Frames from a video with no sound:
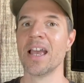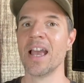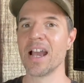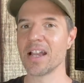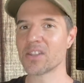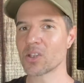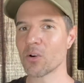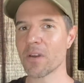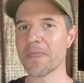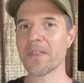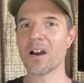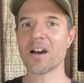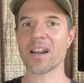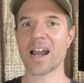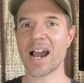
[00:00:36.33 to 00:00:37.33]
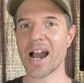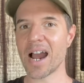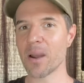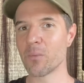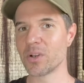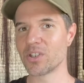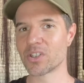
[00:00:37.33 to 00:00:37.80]
And so I thought I
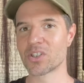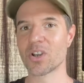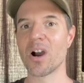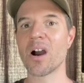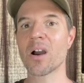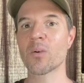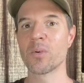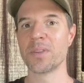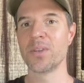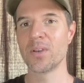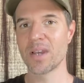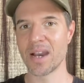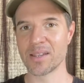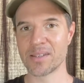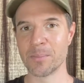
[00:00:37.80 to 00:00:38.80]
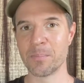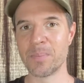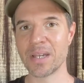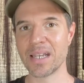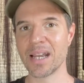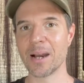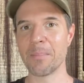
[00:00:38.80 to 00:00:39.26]
would just talk with you guys a
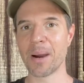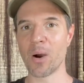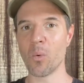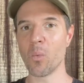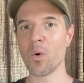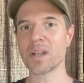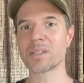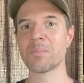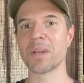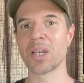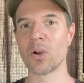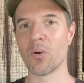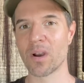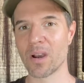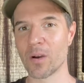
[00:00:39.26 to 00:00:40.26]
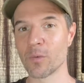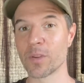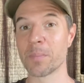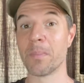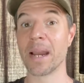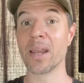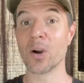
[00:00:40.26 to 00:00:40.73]
bit about what's been going on with
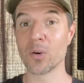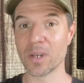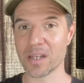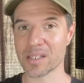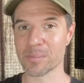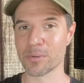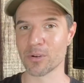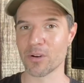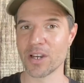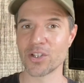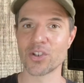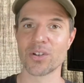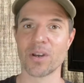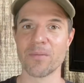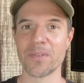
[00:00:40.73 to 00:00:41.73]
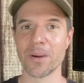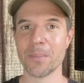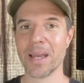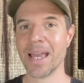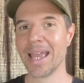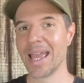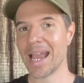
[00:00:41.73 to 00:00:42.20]
my own exploration of them,
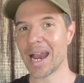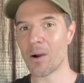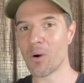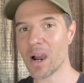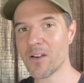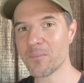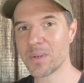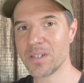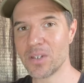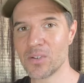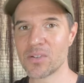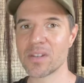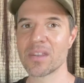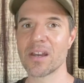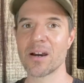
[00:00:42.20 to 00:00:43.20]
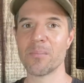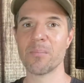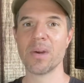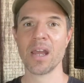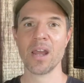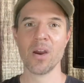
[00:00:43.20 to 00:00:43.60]
how I've been using them,